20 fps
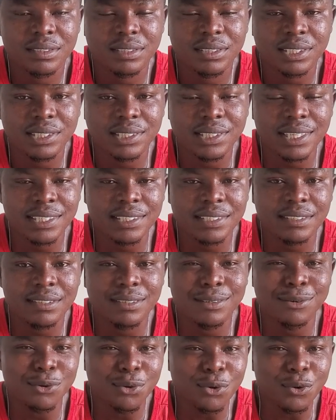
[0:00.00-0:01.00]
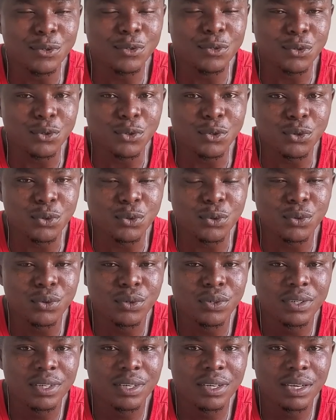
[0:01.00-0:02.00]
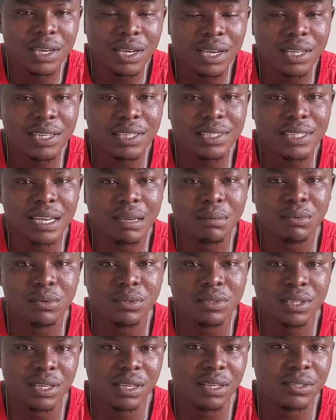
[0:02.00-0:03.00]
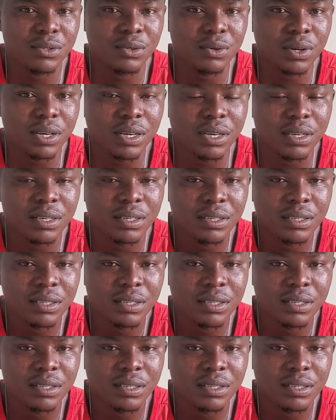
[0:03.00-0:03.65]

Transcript: she says no to you anytime you say it to her.